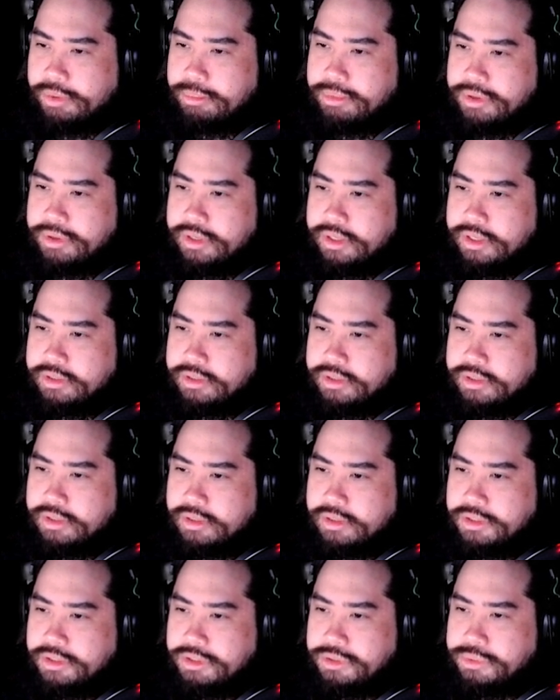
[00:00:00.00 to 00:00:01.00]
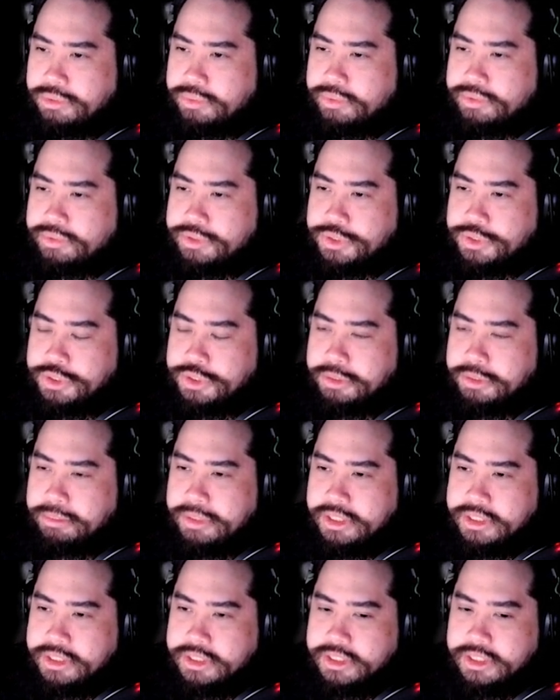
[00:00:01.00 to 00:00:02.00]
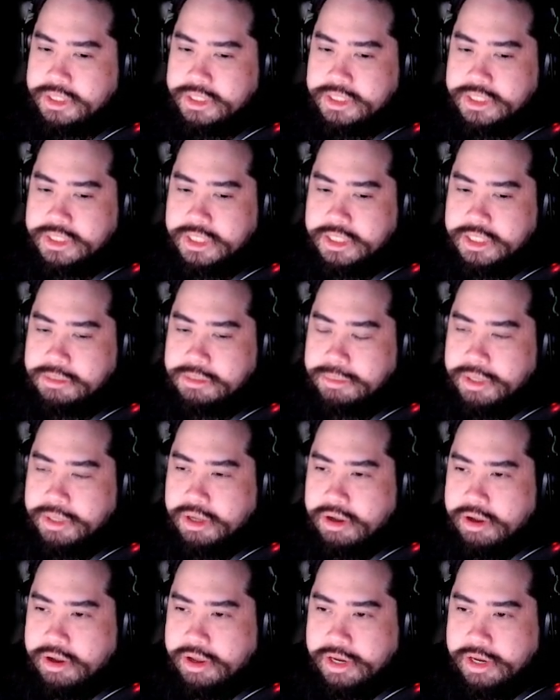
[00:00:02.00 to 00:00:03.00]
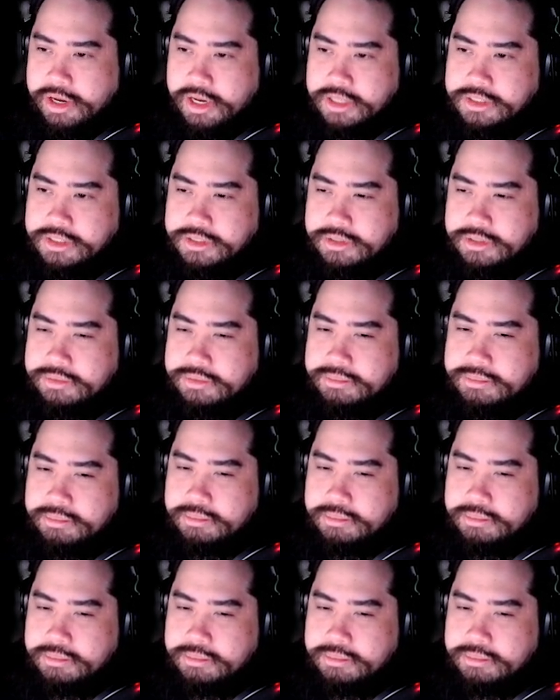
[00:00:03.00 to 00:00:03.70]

but you should be 6 tickets behind as a